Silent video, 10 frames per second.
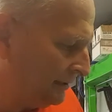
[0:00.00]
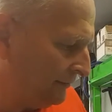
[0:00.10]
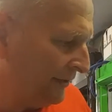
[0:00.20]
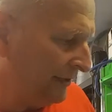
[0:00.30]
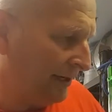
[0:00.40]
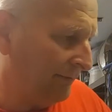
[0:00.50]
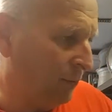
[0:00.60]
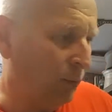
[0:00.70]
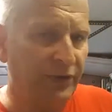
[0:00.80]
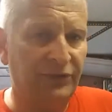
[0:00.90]
that I've
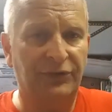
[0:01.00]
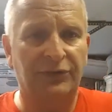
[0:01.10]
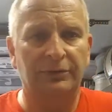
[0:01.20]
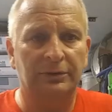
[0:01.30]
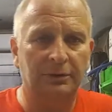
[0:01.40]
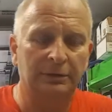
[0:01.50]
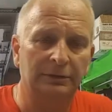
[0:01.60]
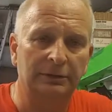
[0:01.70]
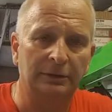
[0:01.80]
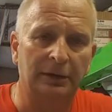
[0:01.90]
always
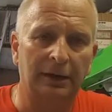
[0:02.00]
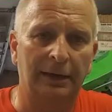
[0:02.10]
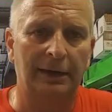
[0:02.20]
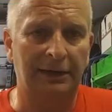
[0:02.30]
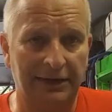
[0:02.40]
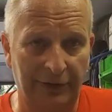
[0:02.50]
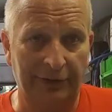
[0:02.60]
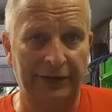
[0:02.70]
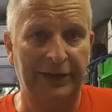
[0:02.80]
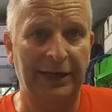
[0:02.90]

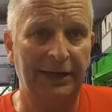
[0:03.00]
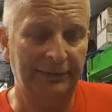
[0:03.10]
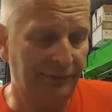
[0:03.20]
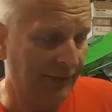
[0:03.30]
carried a knife.